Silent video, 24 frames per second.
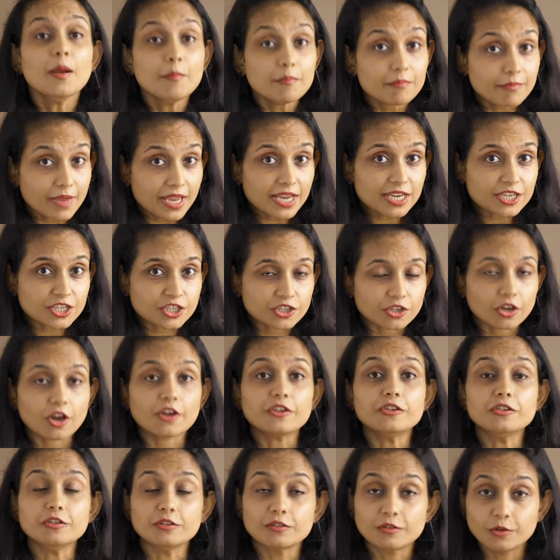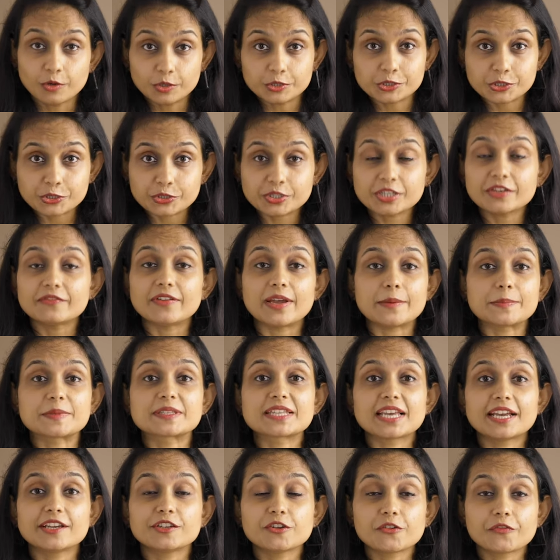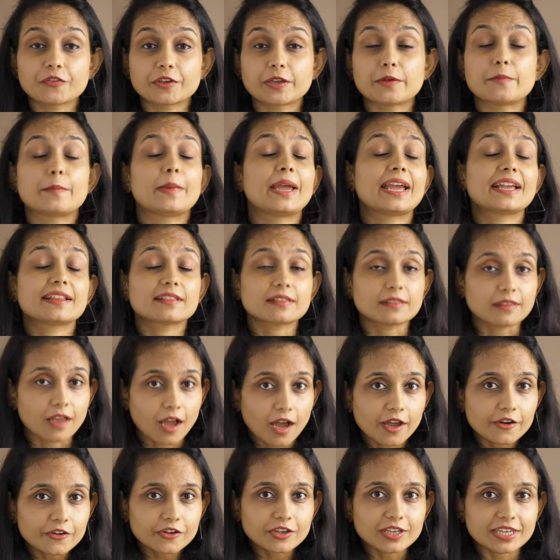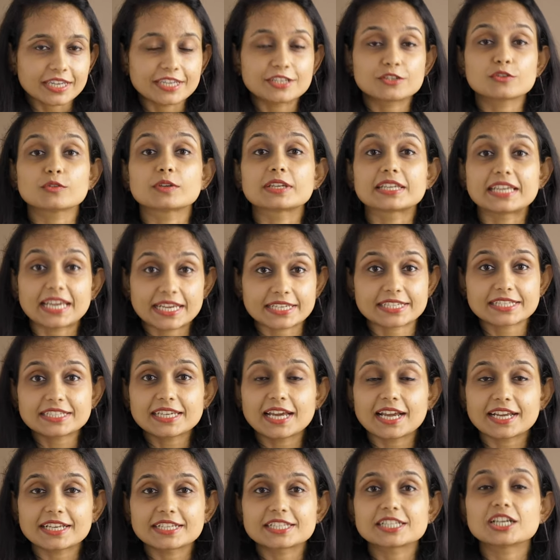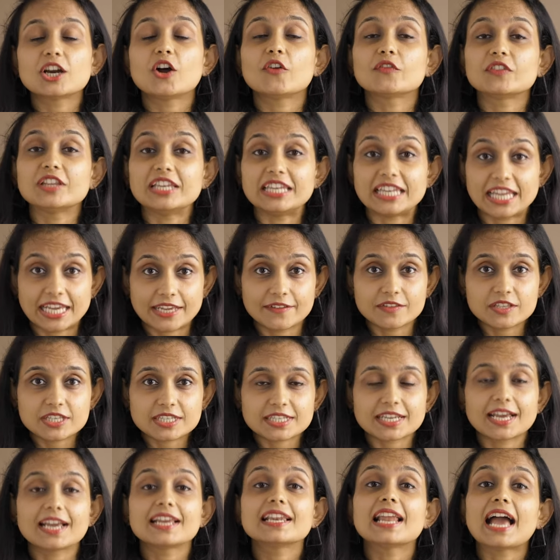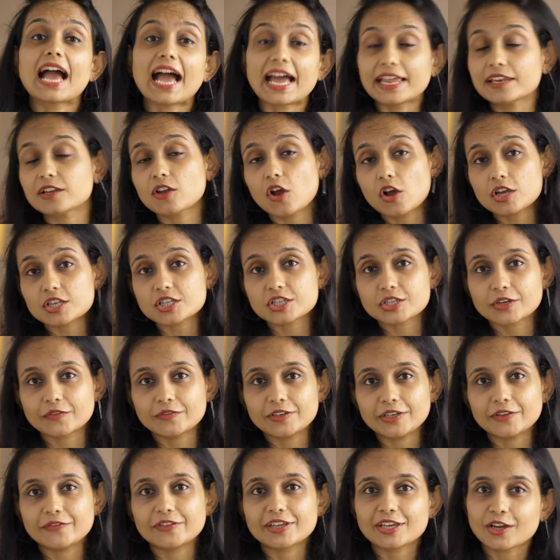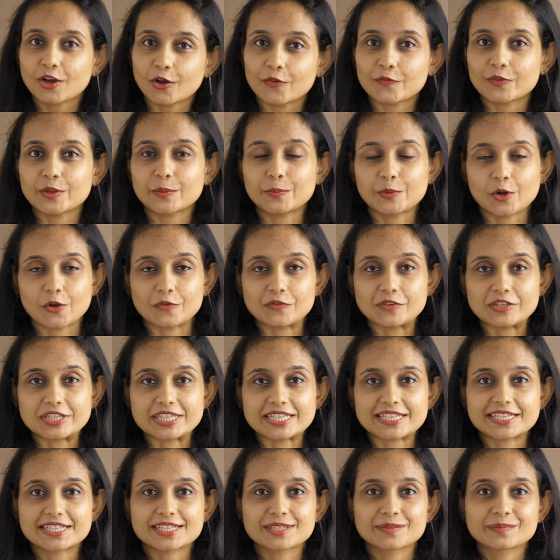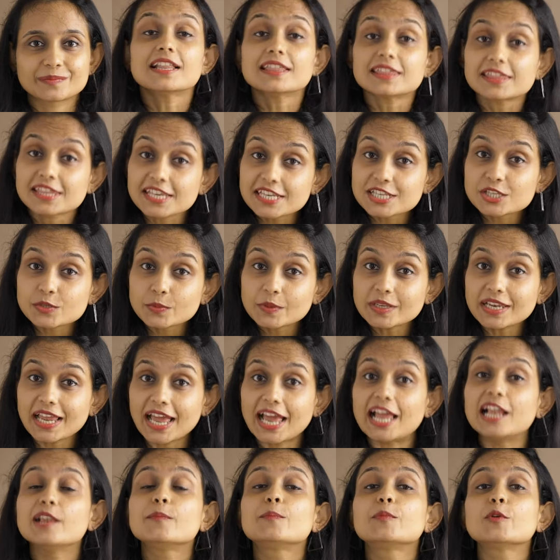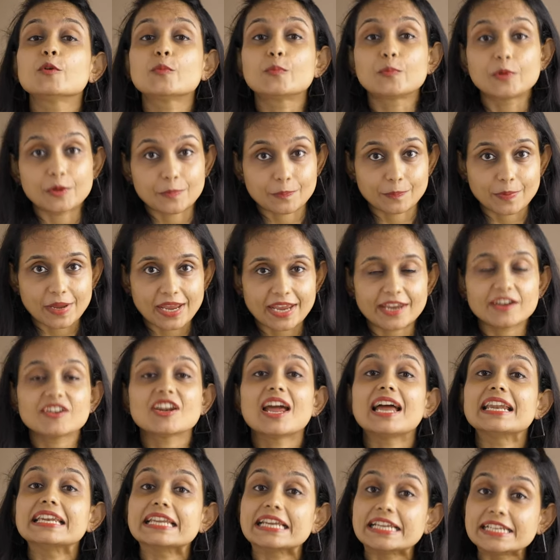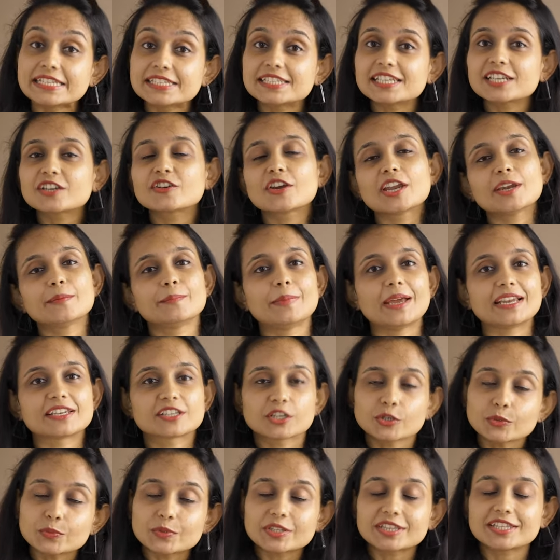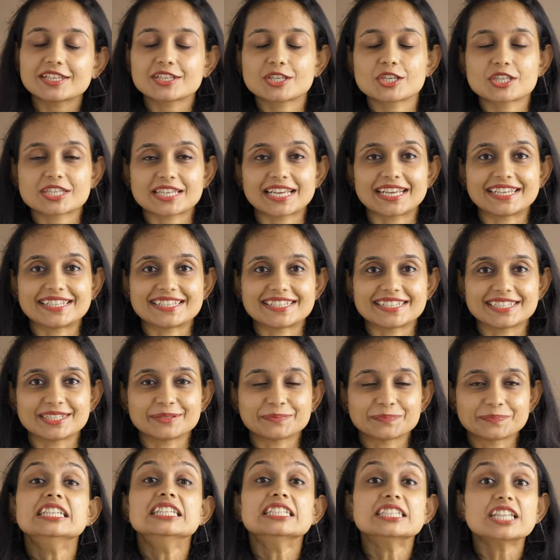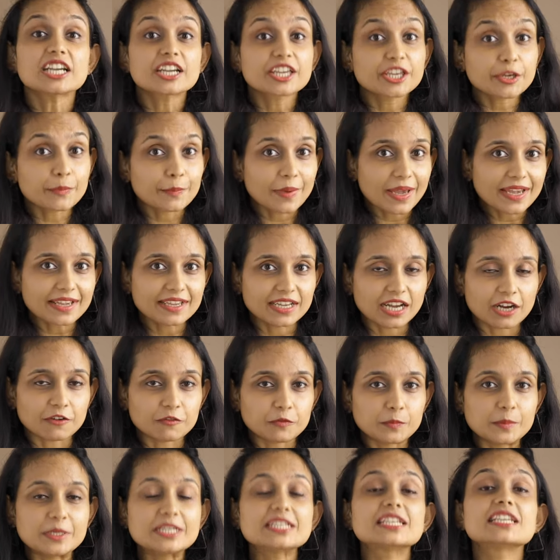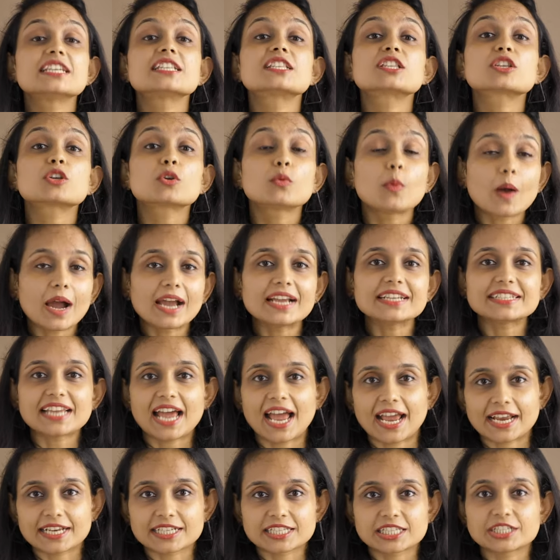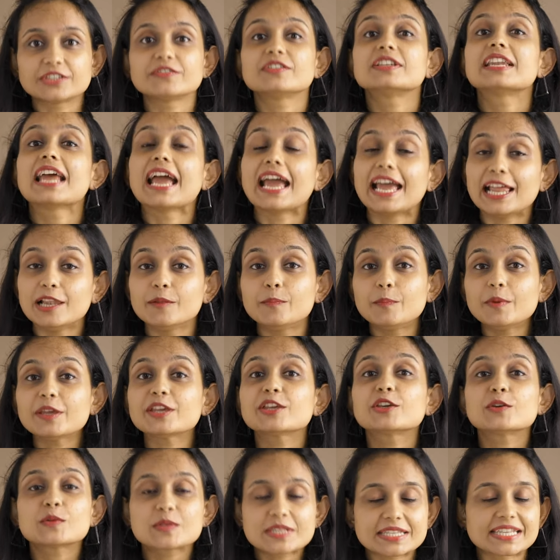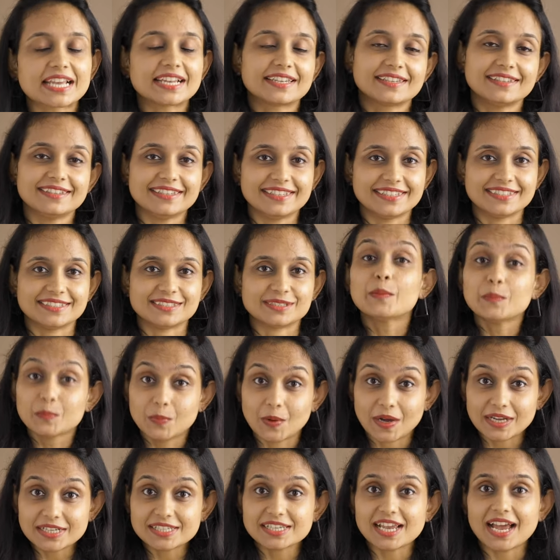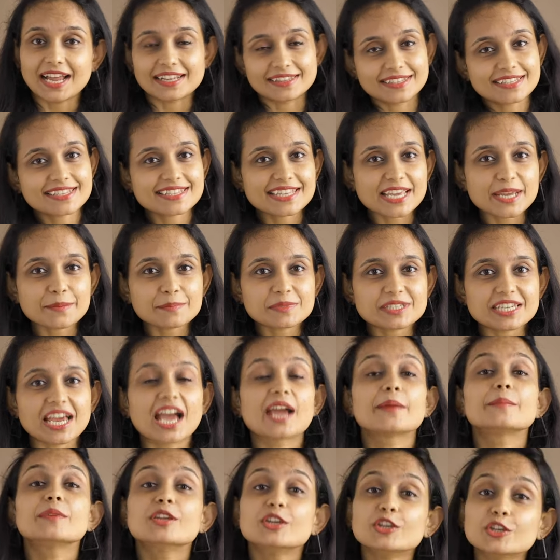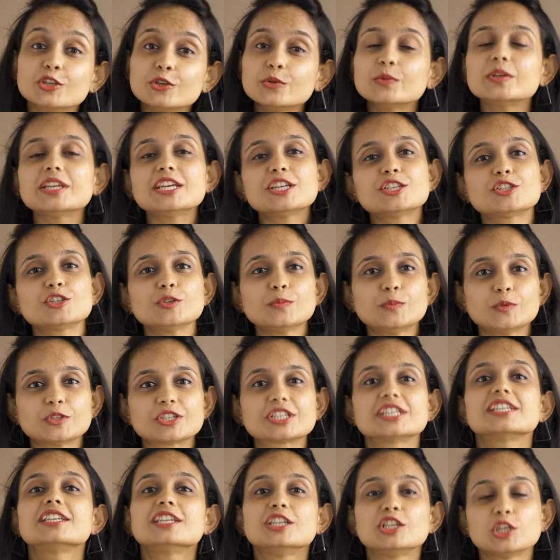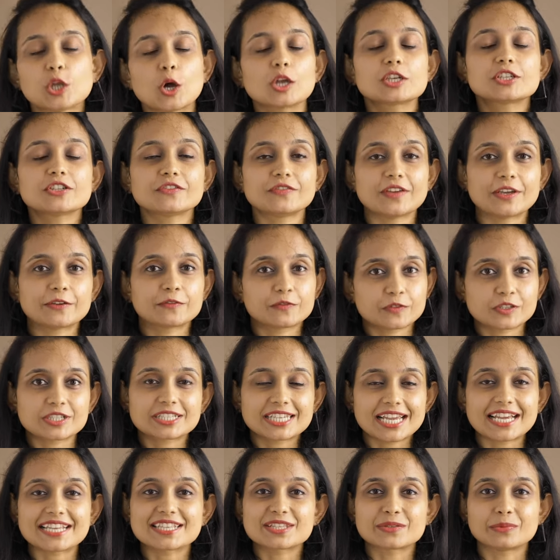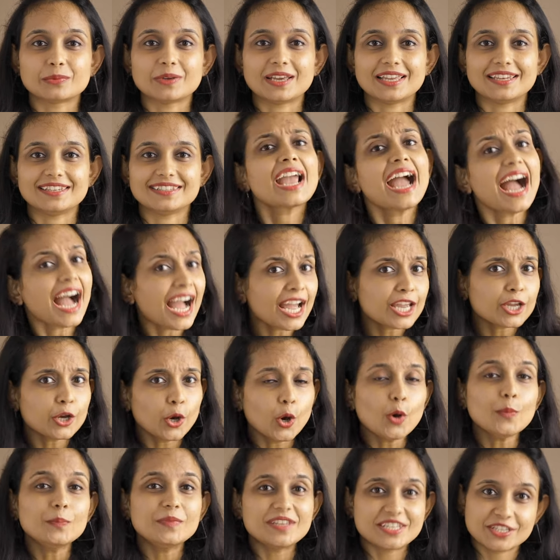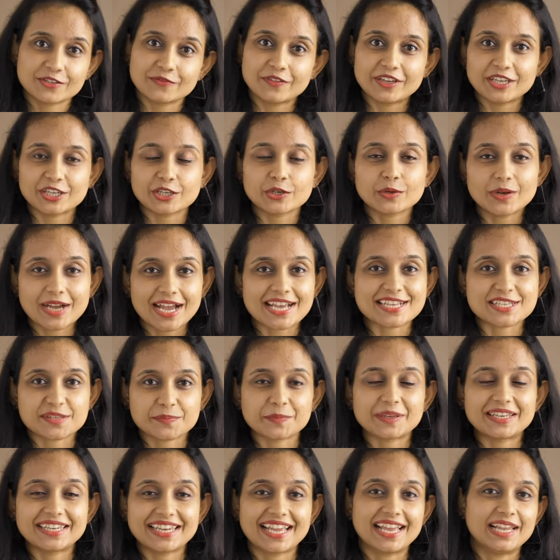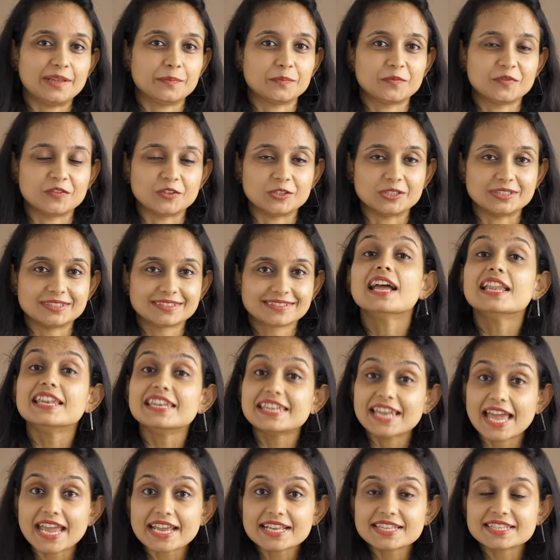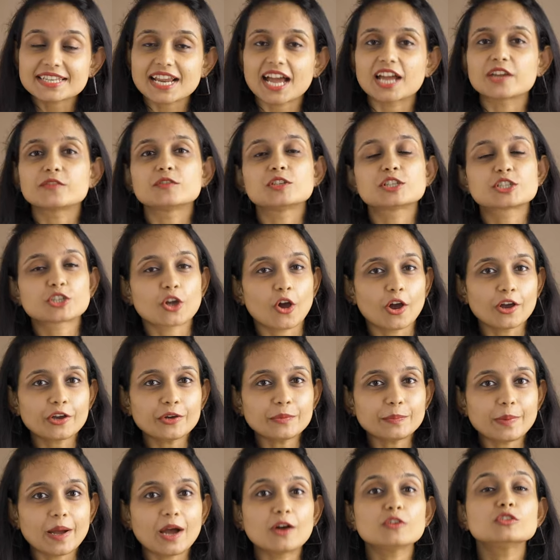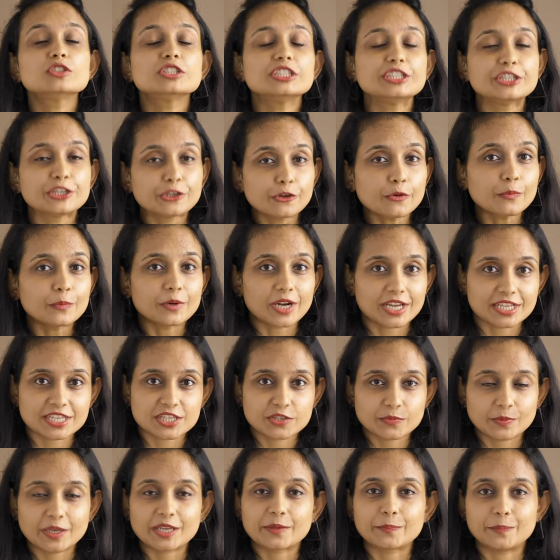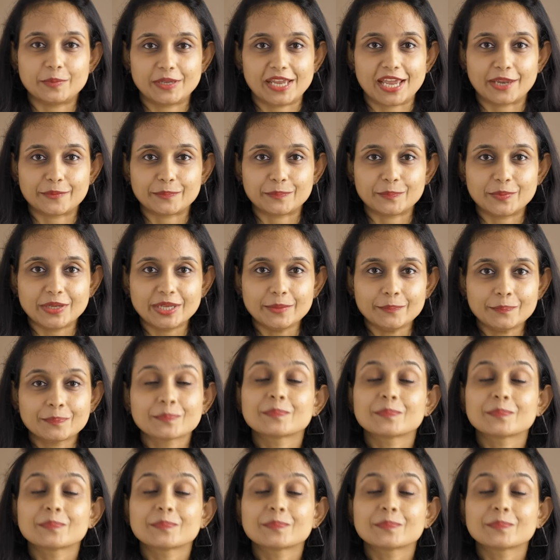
Make sure you go through the website of Quebec thoroughly to get an idea of the lifestyle and cost of living of the province. This will help you prepare and integrate better with the society. The Quebec government is quite active in helping you settle in. But at the same time, you need to put in a lot of effort as well. I hope this video has been helpful. Next, I will talk about the New Brunswick PNP.